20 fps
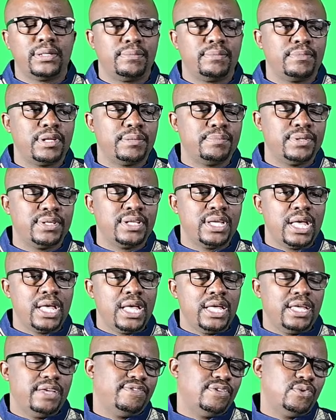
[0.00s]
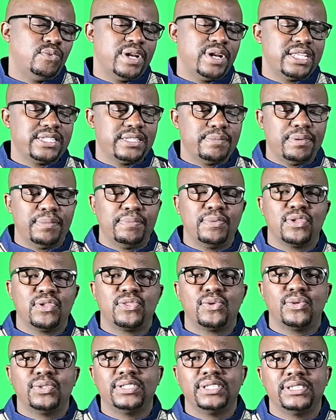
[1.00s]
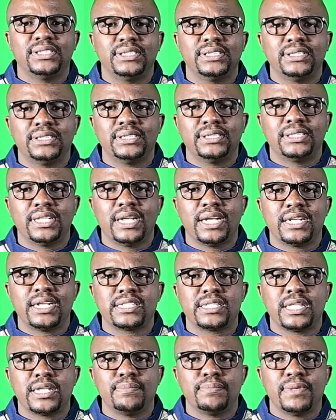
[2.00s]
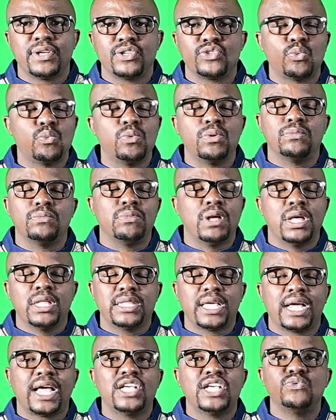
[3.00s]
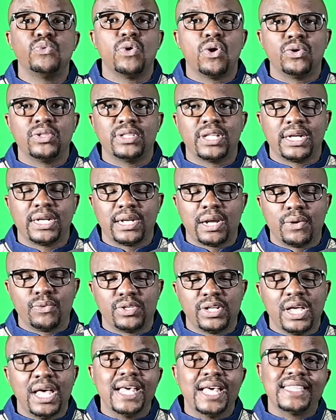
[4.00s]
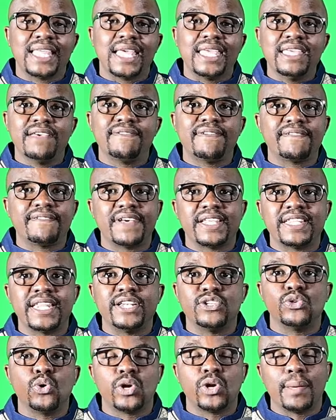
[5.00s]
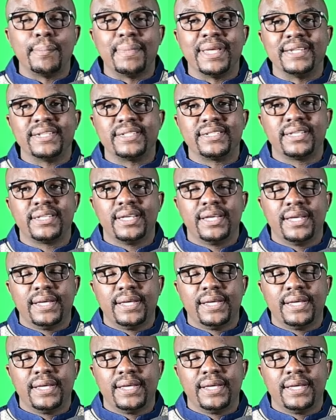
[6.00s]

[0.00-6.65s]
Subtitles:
Maybe even when I say people thought, it's an understatement. So the guys were on the ground. The EFF had a tournament